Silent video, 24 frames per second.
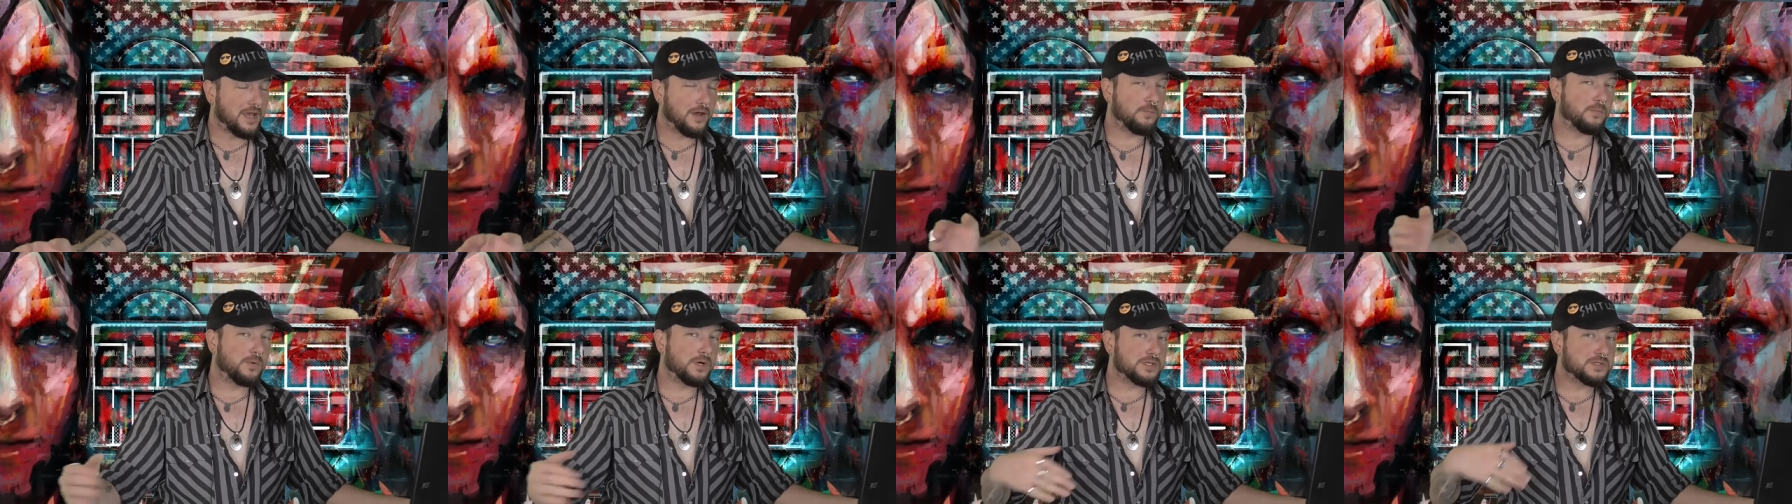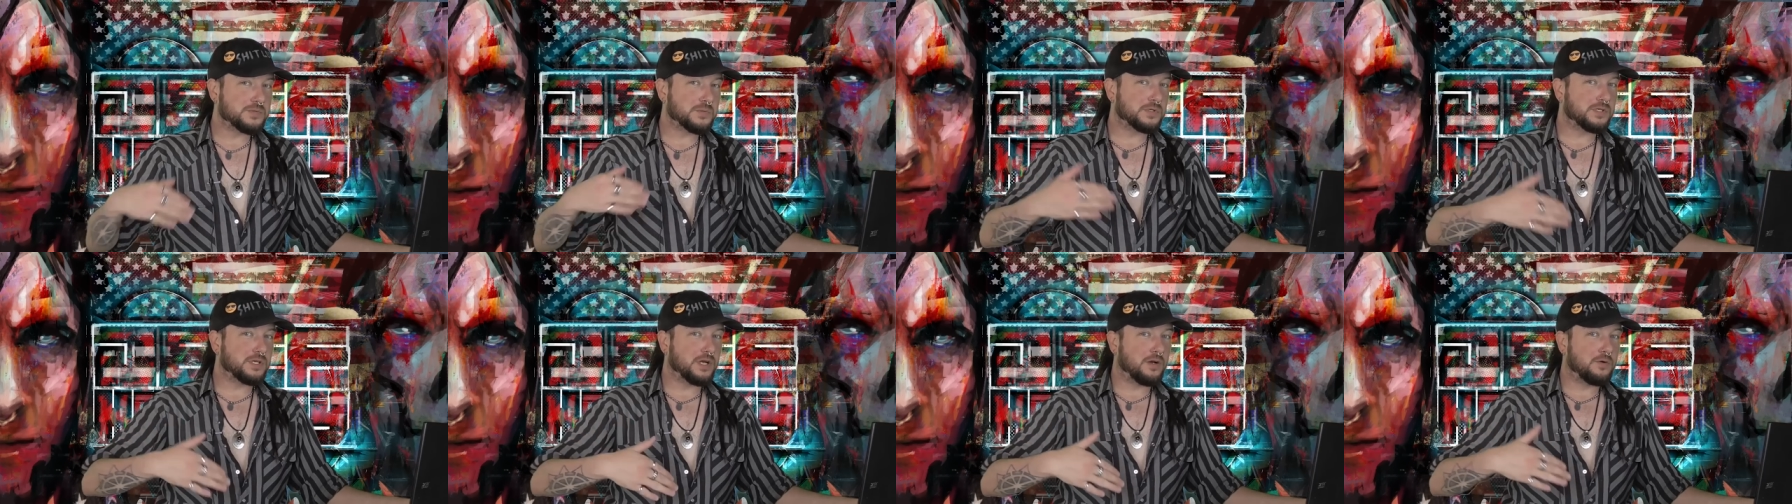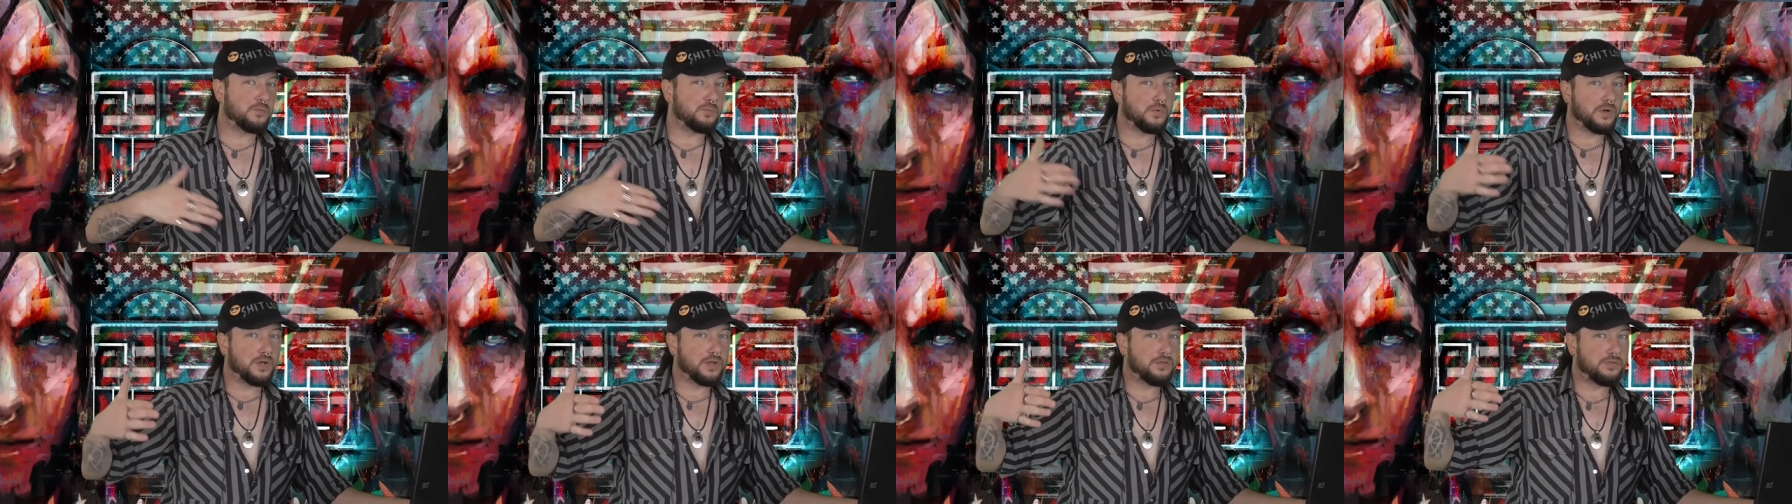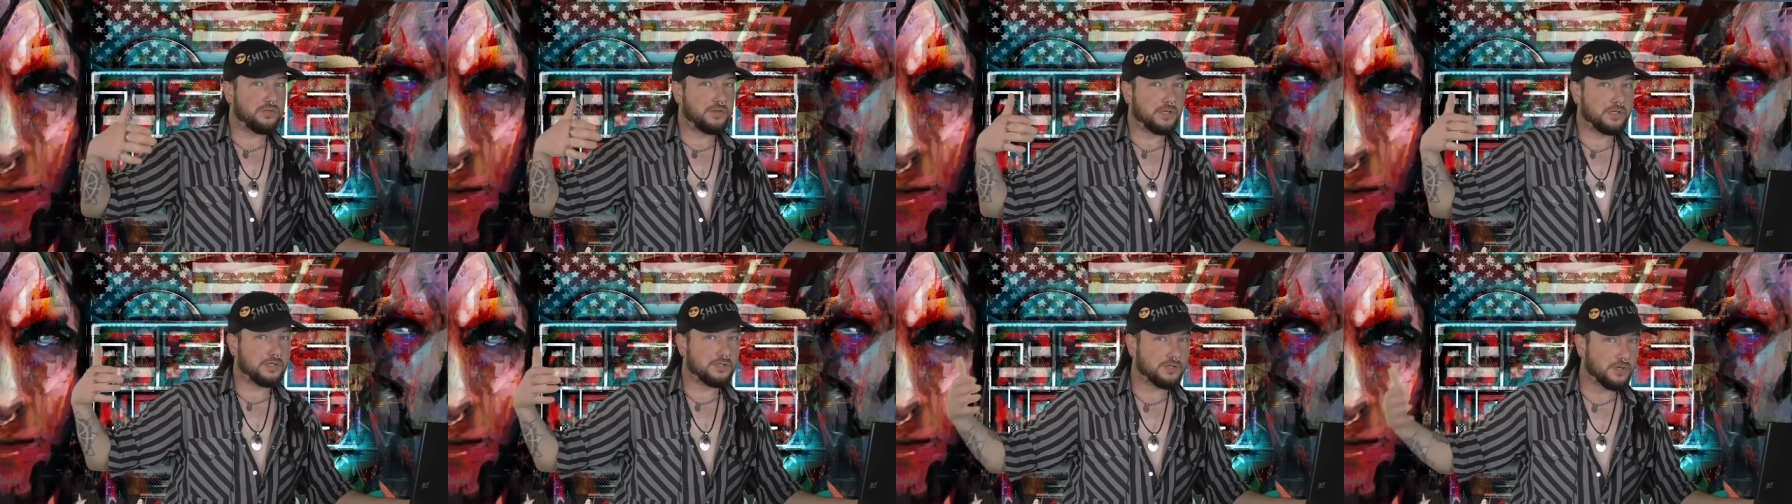And once we're done
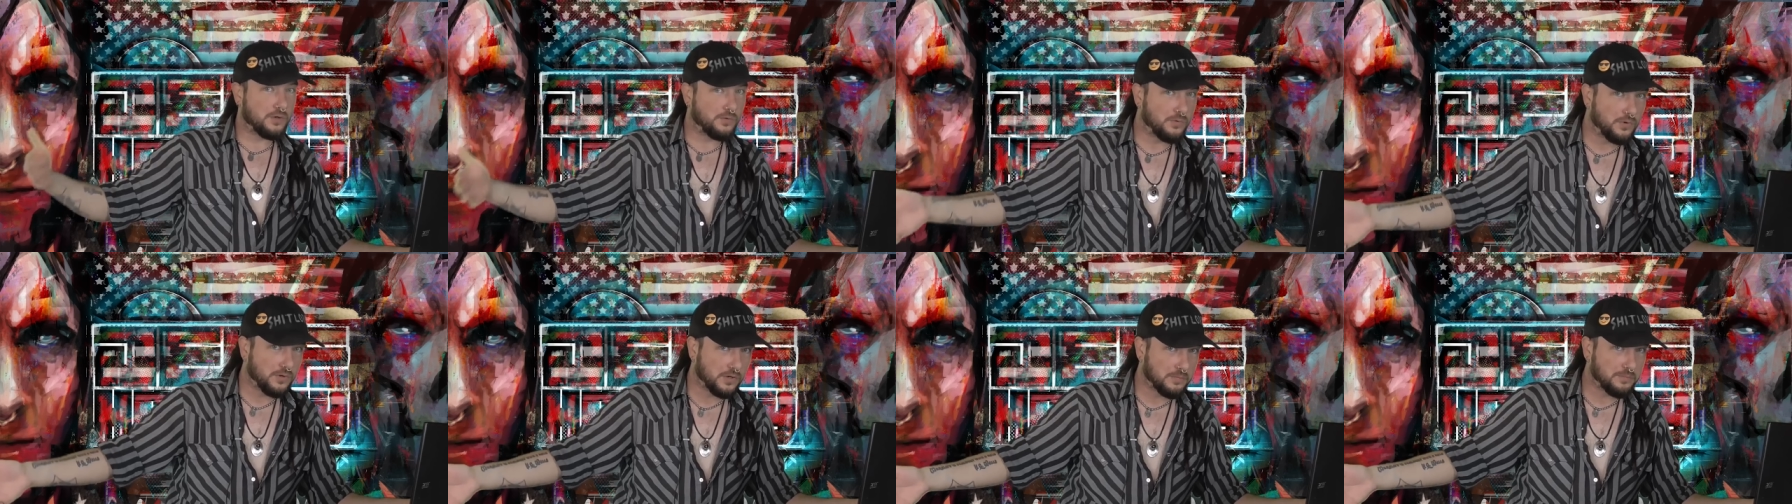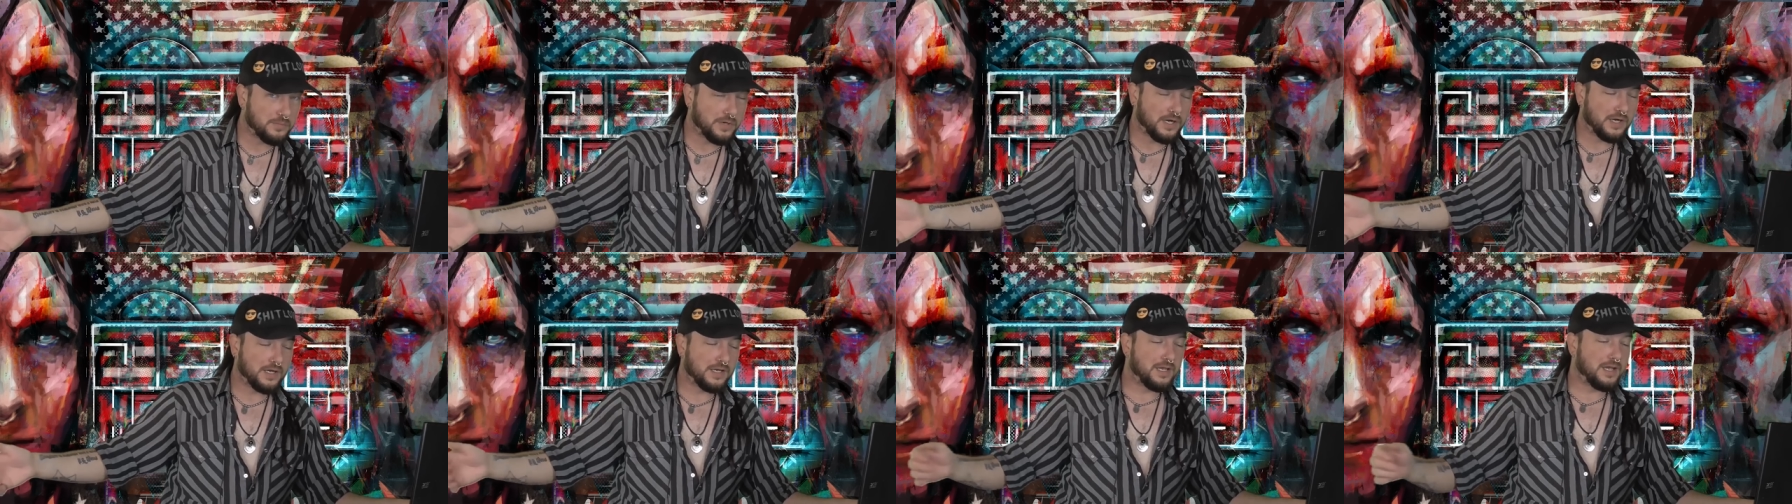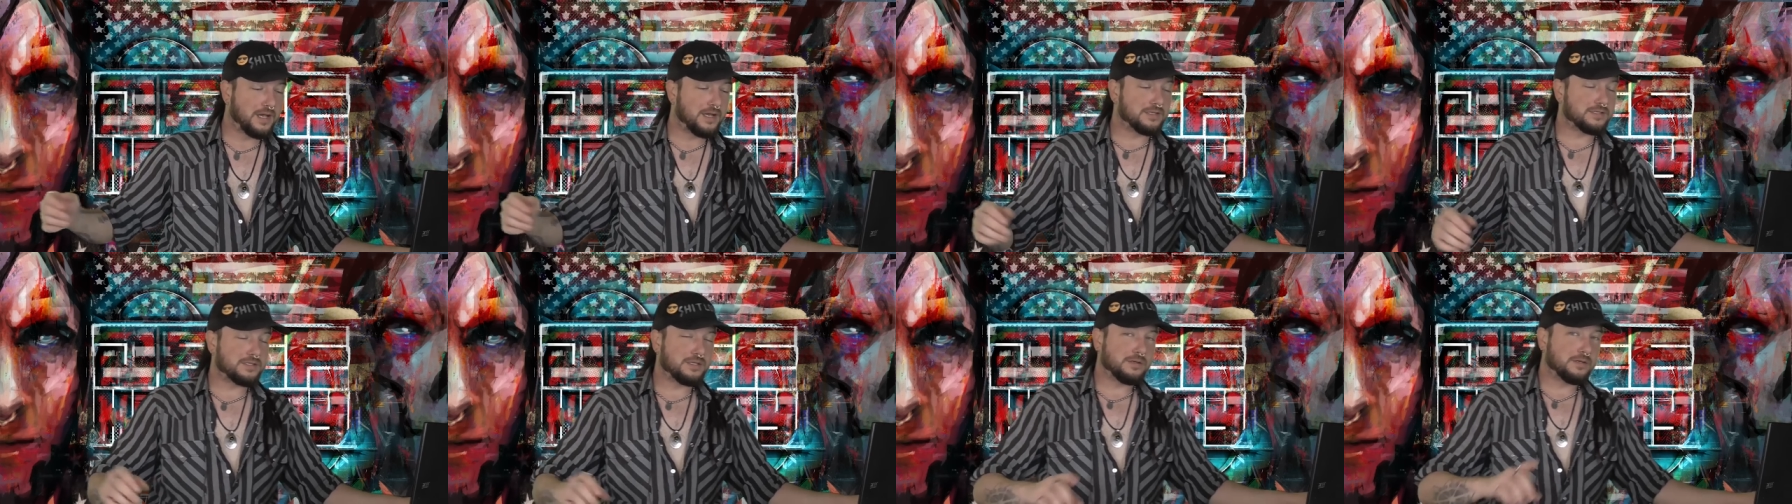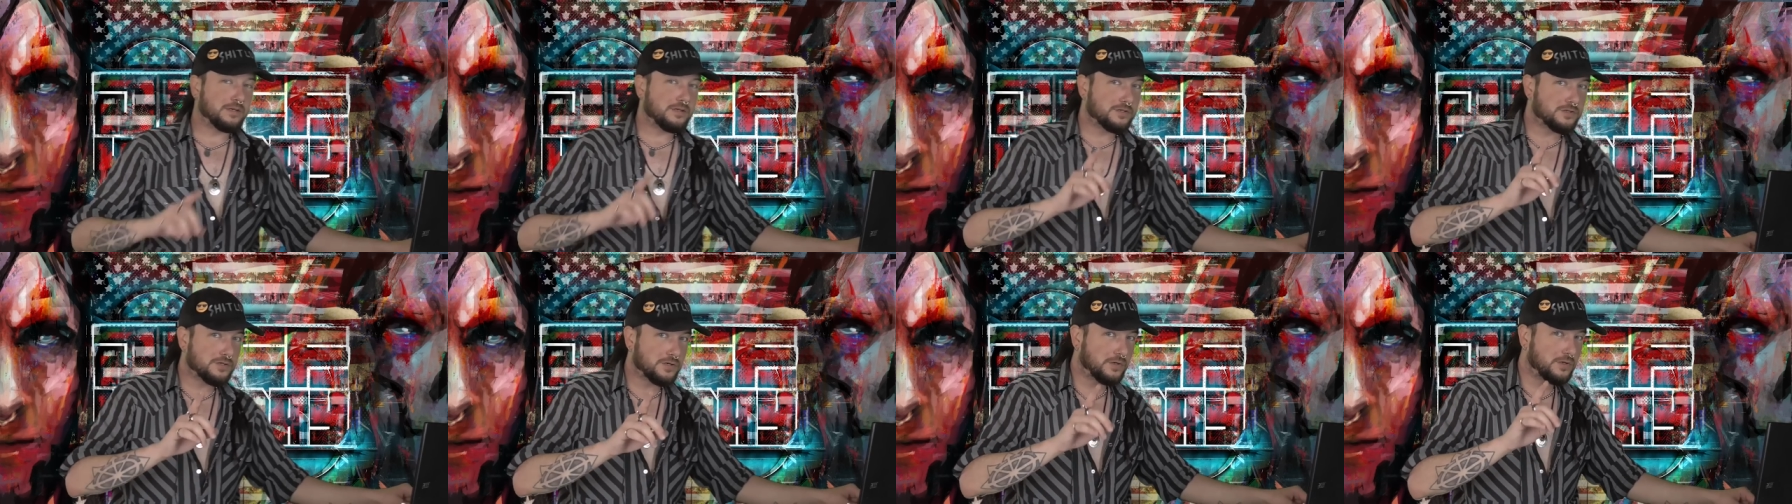with the Joe Rogan podcast, I'm
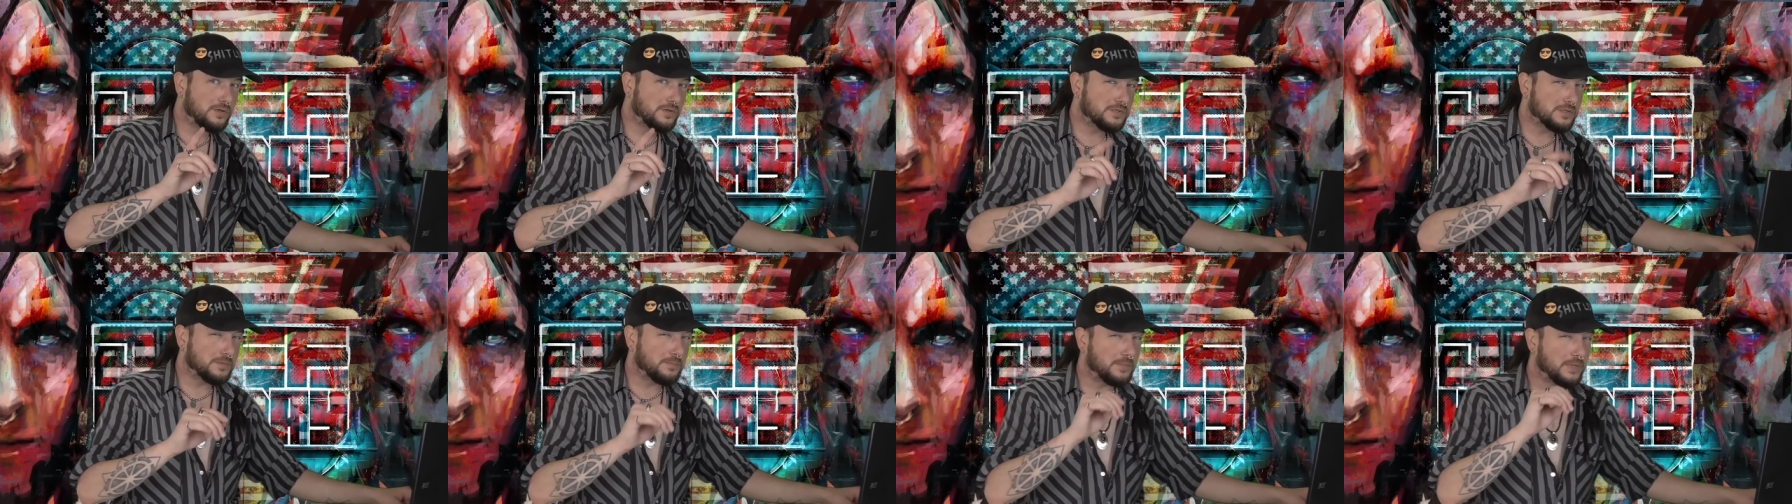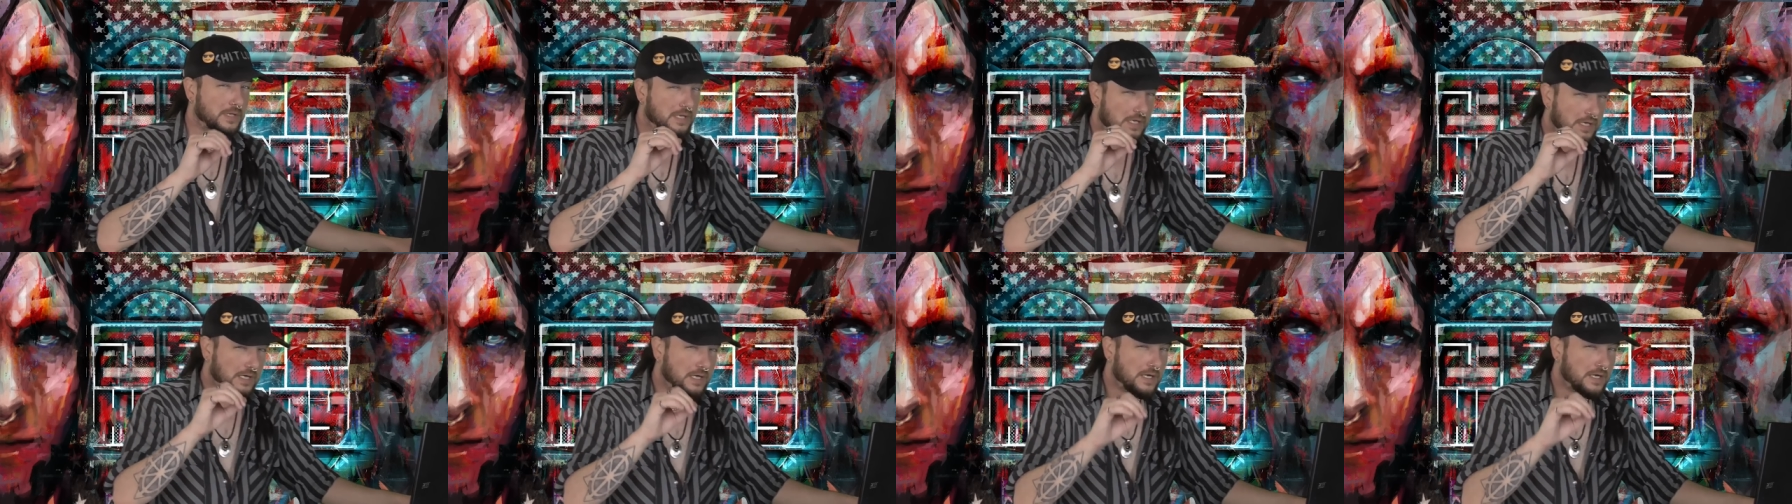going to show you some